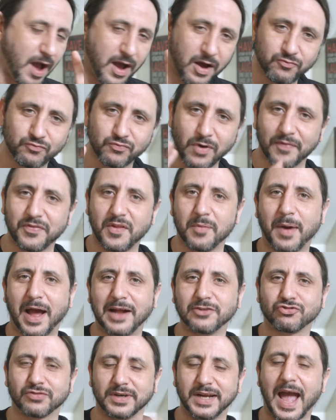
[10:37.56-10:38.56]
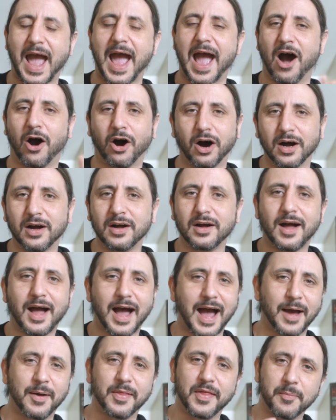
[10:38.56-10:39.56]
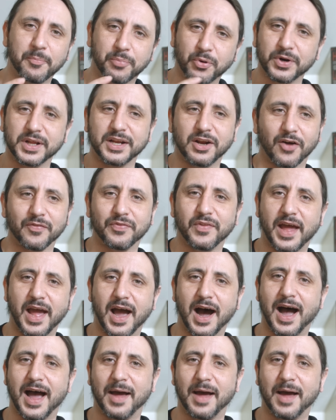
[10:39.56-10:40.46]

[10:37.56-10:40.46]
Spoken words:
run the battery out and then put it on there,